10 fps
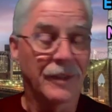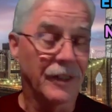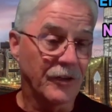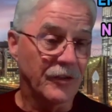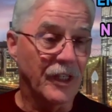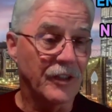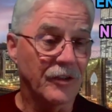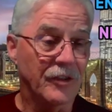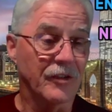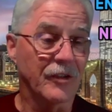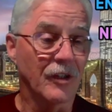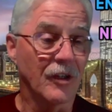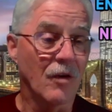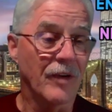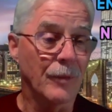as you say, you're just a
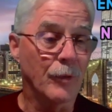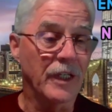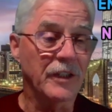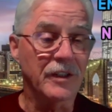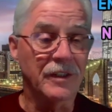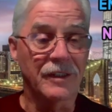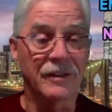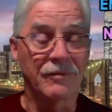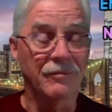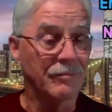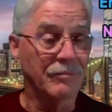low vibration, and